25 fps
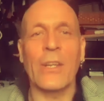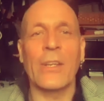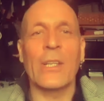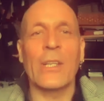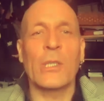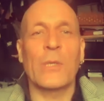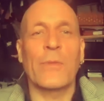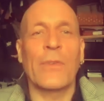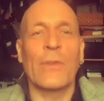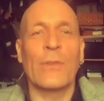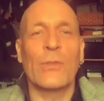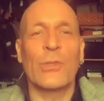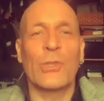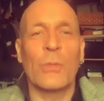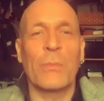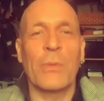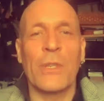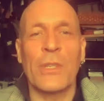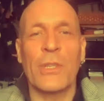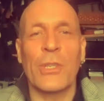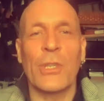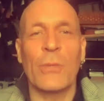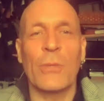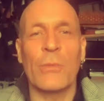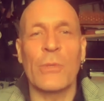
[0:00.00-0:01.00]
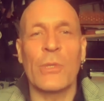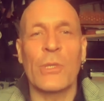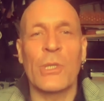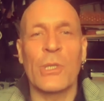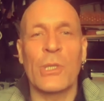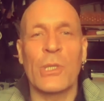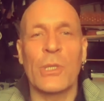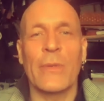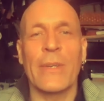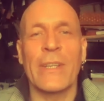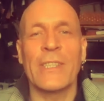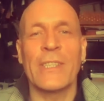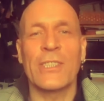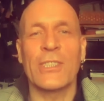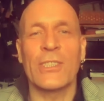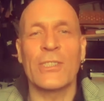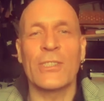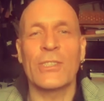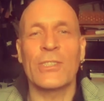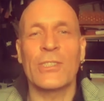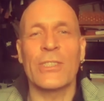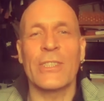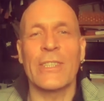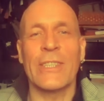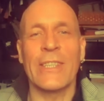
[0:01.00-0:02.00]
interview should be a human situation,
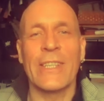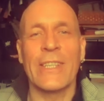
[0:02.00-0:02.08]
shouldn't it?